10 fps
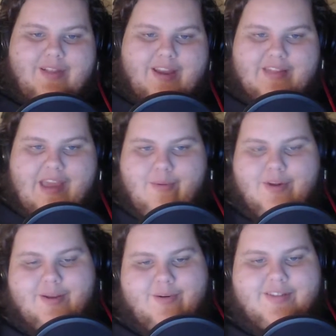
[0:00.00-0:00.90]
like that when
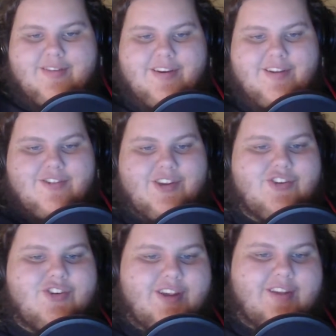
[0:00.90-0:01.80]
he runs into
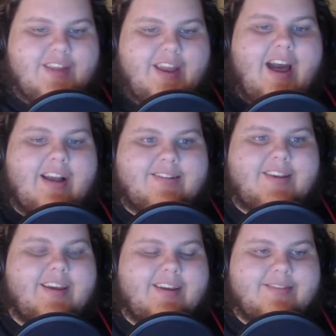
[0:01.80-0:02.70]
Chi-Chi and the Ox
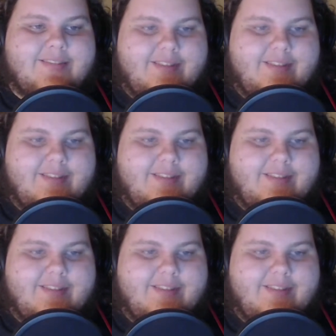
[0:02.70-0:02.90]
King.